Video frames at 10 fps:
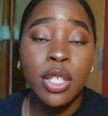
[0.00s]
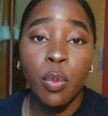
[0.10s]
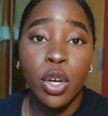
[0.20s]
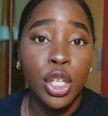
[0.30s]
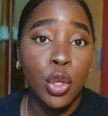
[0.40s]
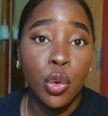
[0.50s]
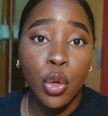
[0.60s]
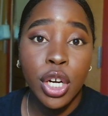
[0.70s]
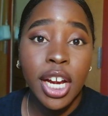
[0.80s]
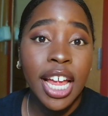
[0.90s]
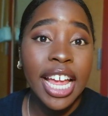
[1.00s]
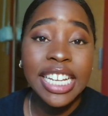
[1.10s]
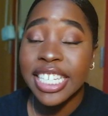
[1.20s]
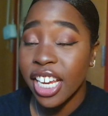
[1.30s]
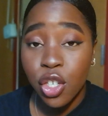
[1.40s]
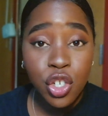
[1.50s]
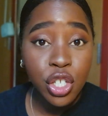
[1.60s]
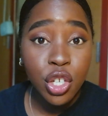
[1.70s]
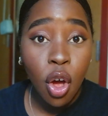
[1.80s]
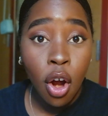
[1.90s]
what your intentions
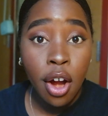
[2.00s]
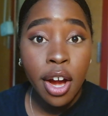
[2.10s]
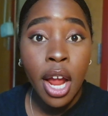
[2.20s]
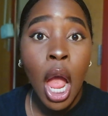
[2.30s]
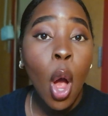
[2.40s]
are,